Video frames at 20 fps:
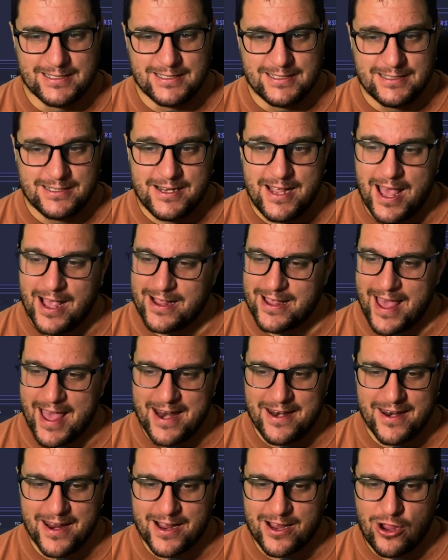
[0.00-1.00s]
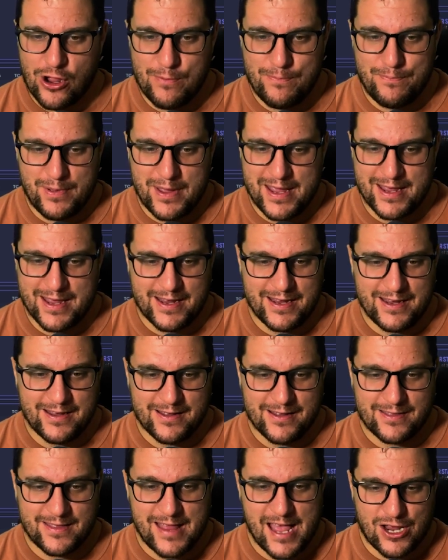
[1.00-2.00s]
Yeah, again, there could be
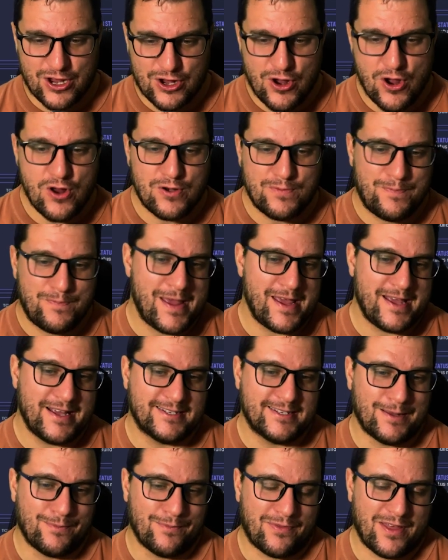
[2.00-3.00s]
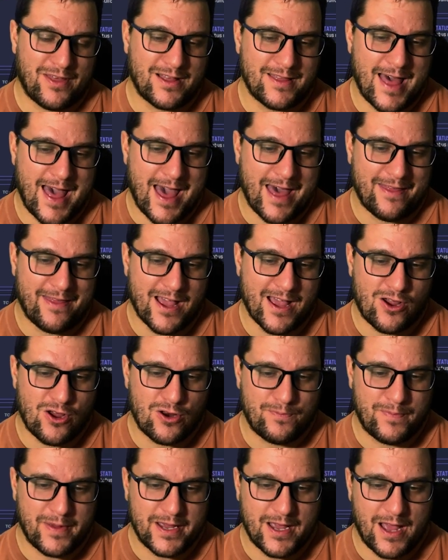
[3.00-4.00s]
something there. There
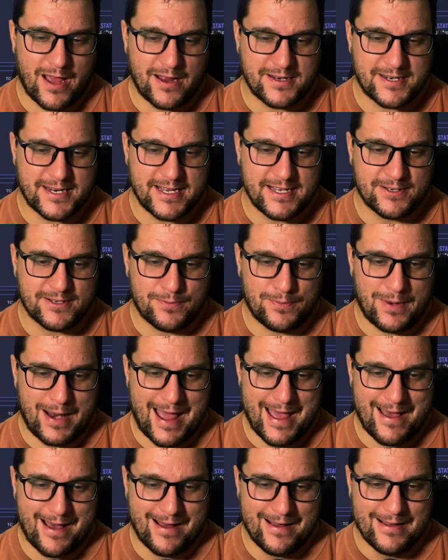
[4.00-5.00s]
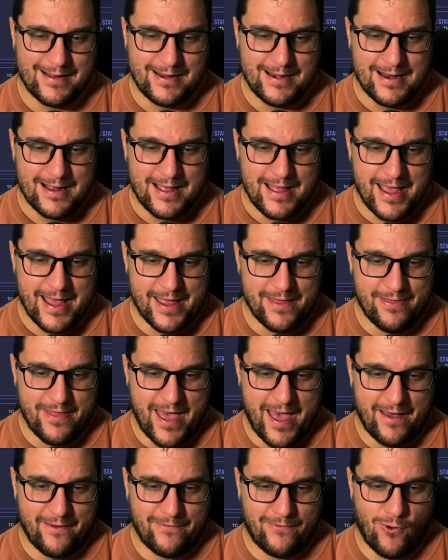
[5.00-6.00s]
could be a decent player in
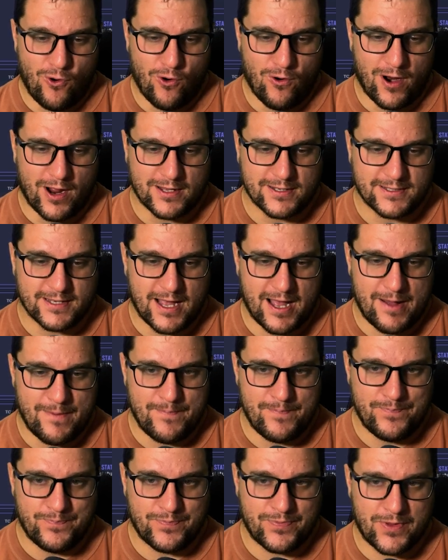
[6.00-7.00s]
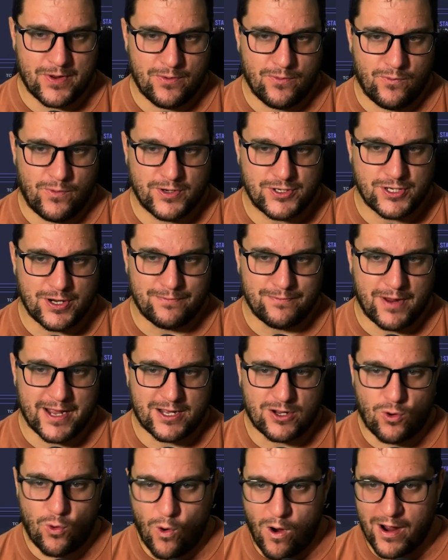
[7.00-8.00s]
there for us, which I'm
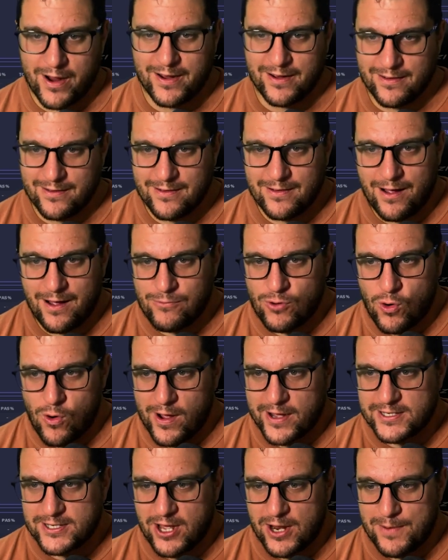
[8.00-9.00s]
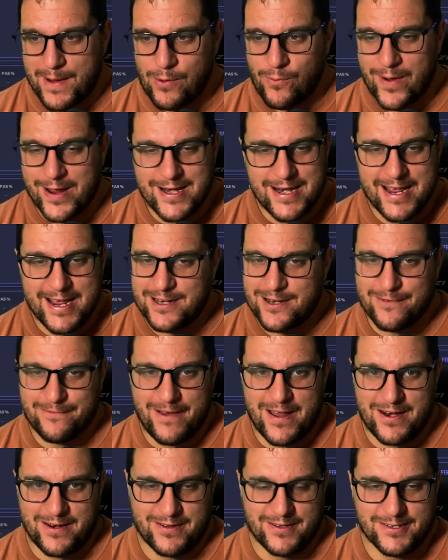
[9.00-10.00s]
quite excited about. We need
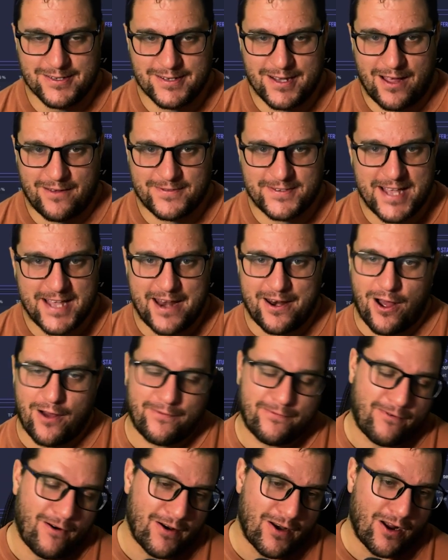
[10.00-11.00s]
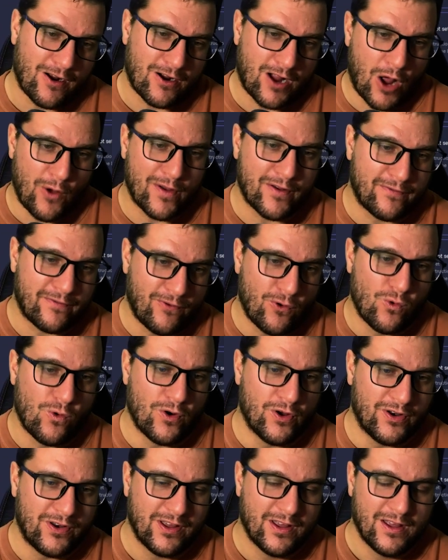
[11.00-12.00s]
defenders. I've said our front are going
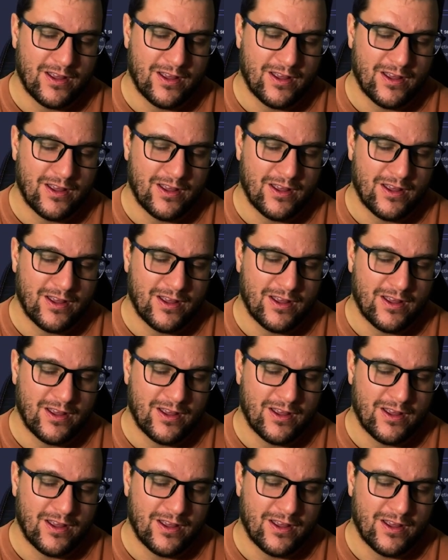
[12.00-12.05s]
forward.